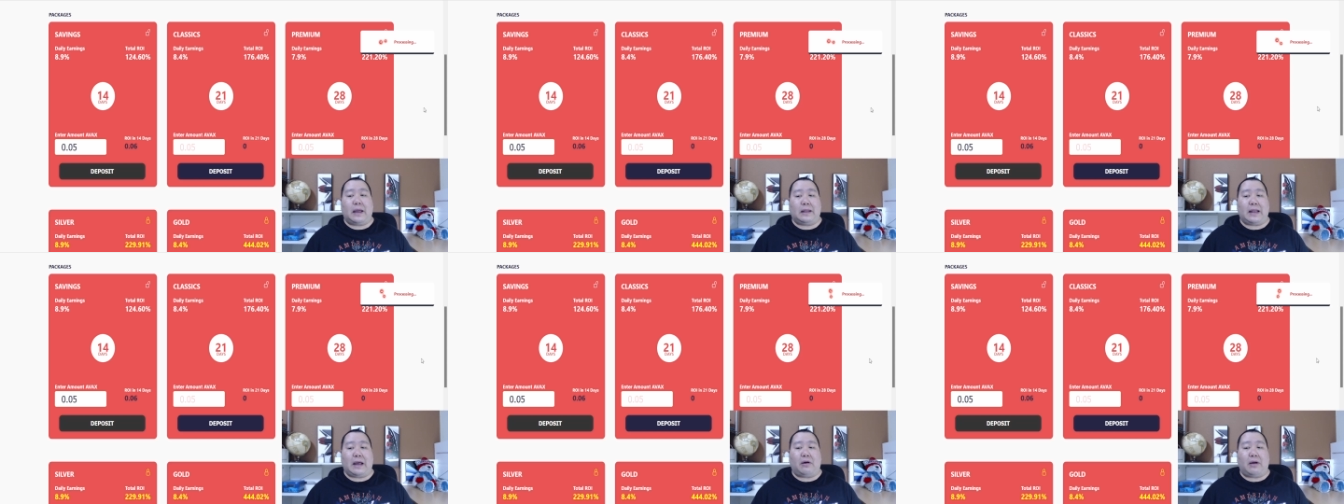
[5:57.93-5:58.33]

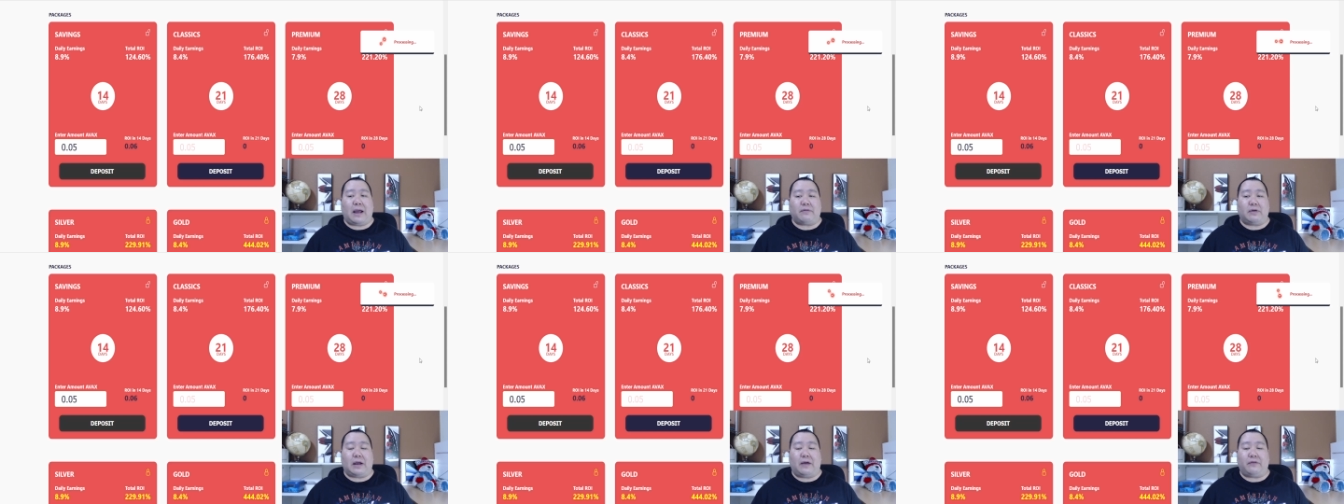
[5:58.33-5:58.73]
And now I
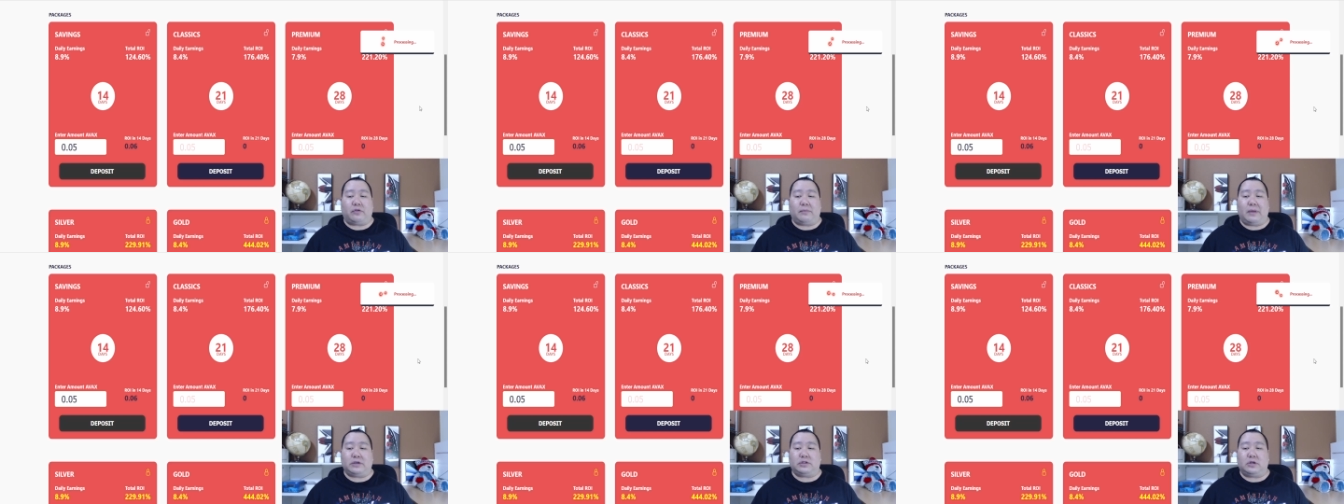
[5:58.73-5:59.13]
have a
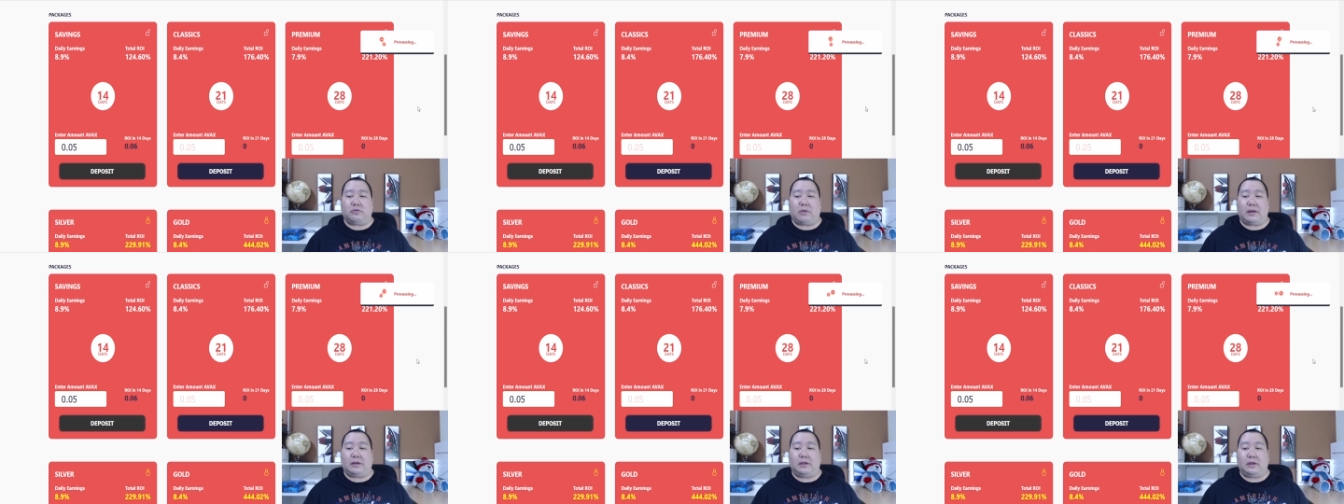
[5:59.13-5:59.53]
confirmation
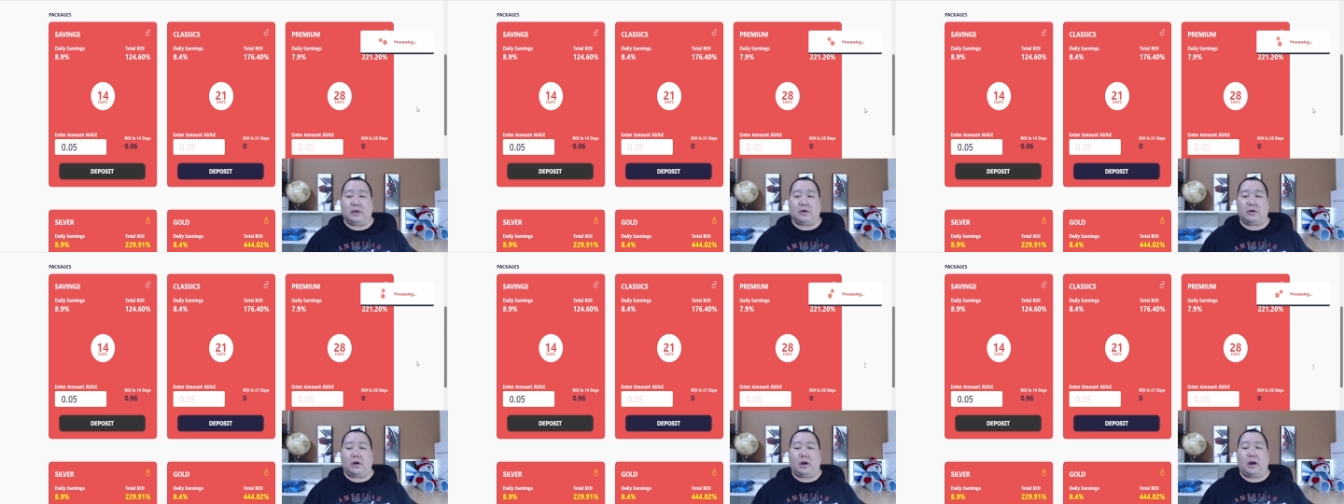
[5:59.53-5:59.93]
right
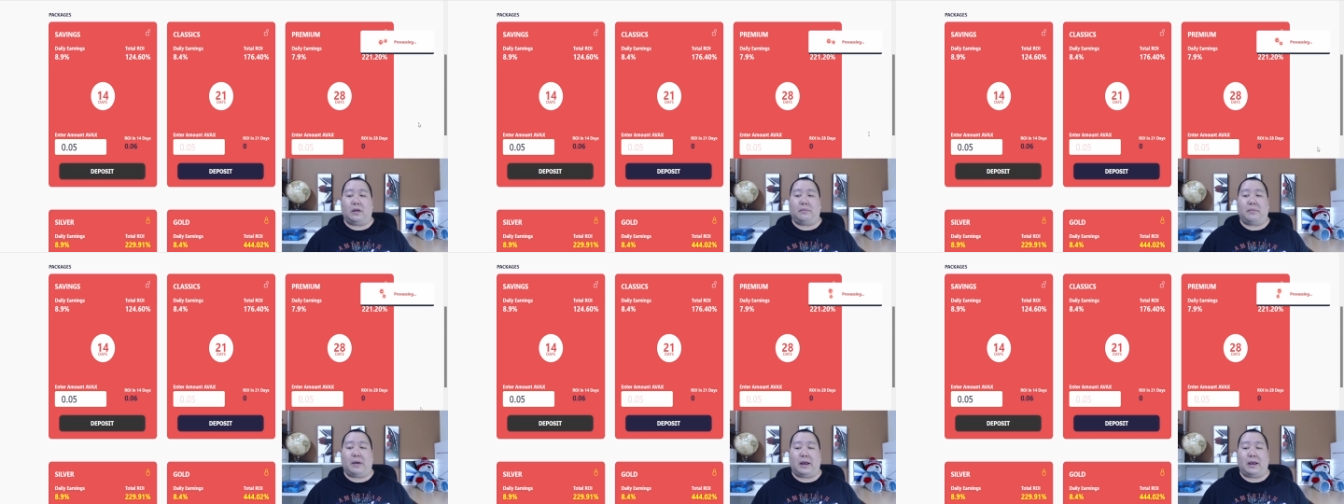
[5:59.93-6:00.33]
here
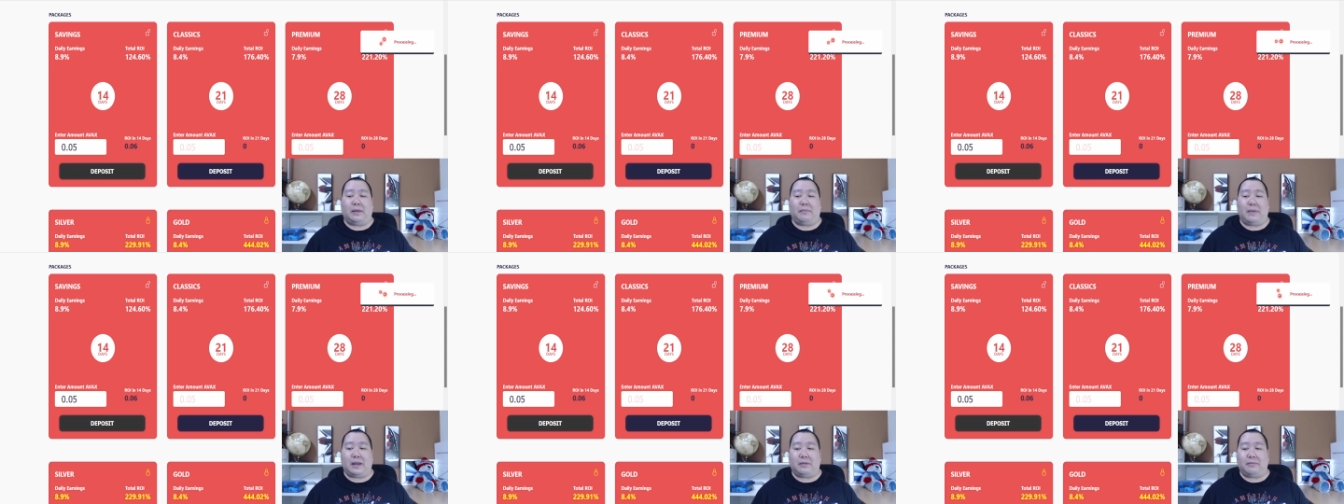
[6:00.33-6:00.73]
on my
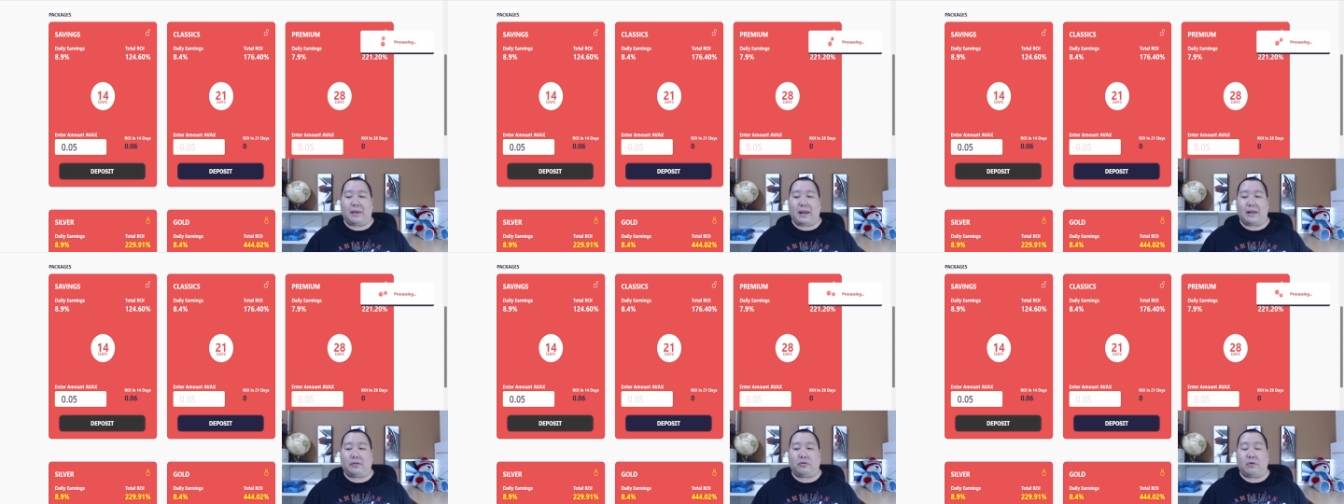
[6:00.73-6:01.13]

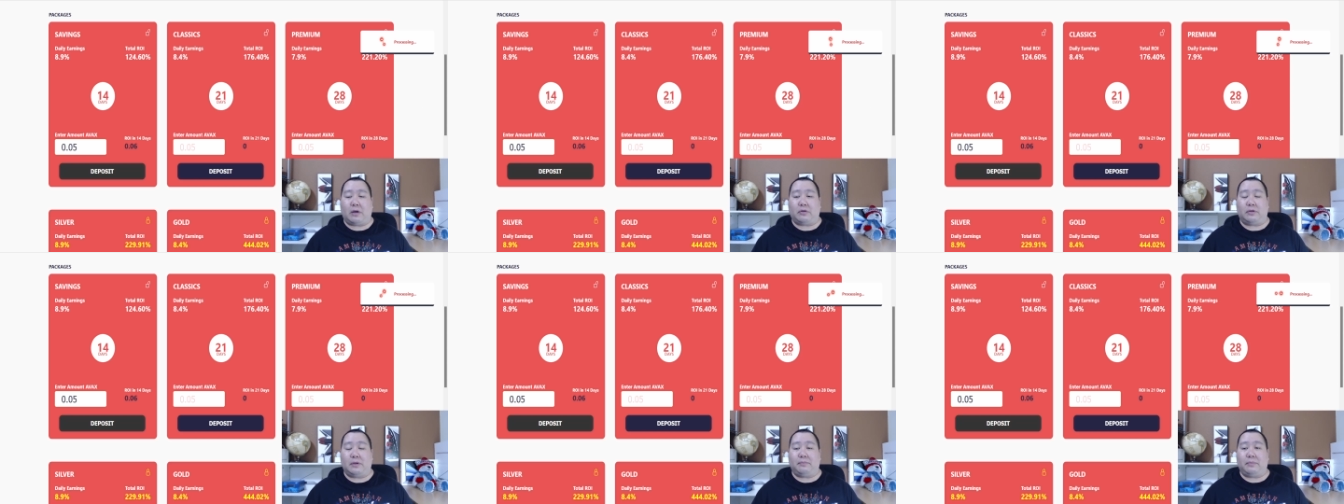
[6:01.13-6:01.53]
MetaMask. So
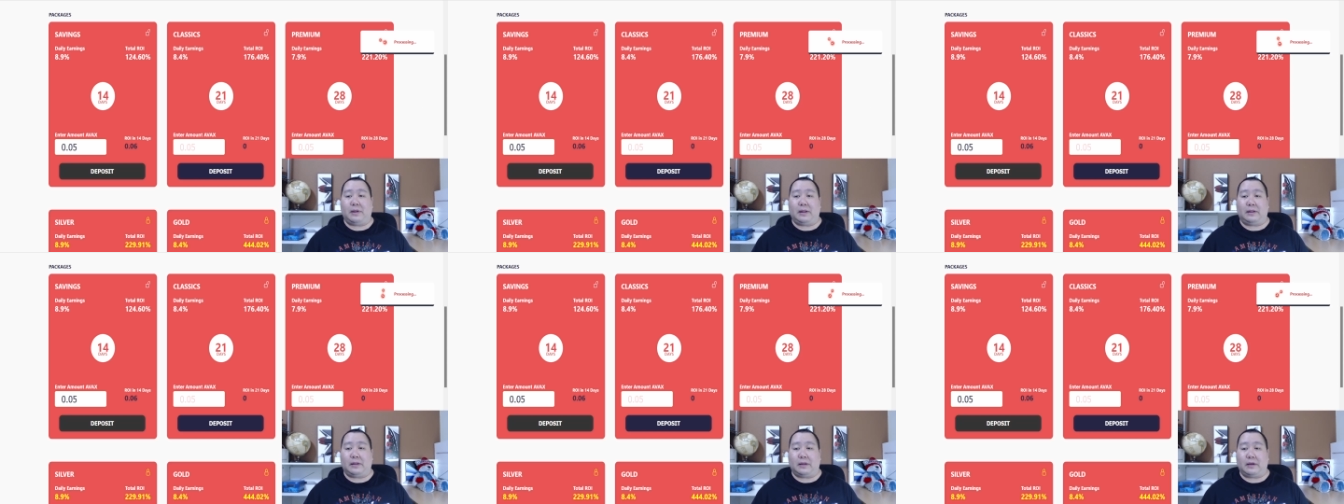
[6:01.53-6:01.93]
I'll simply
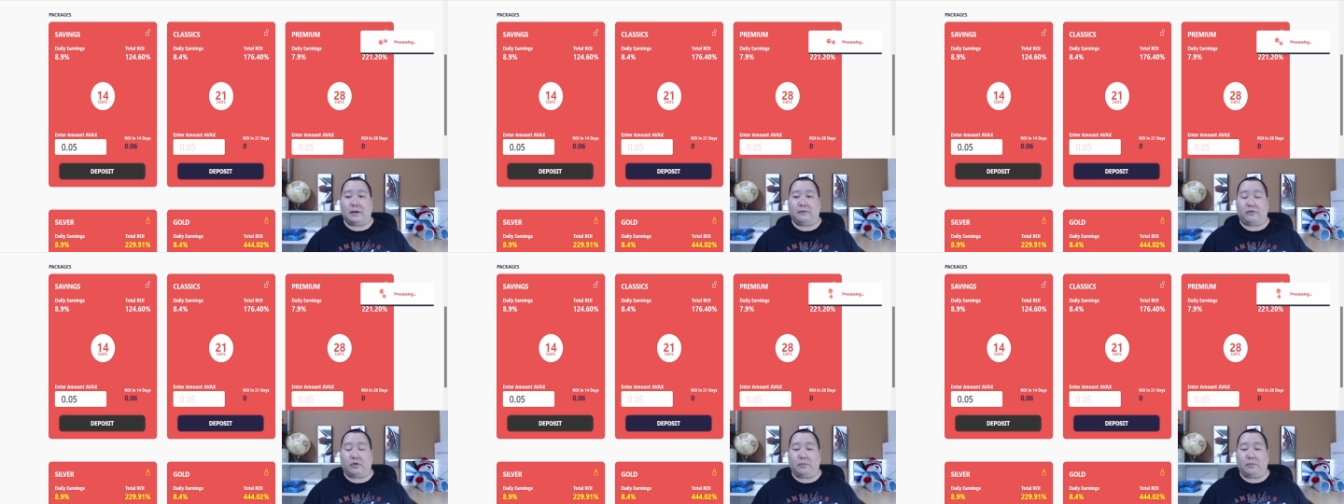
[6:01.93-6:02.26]
hit the confirm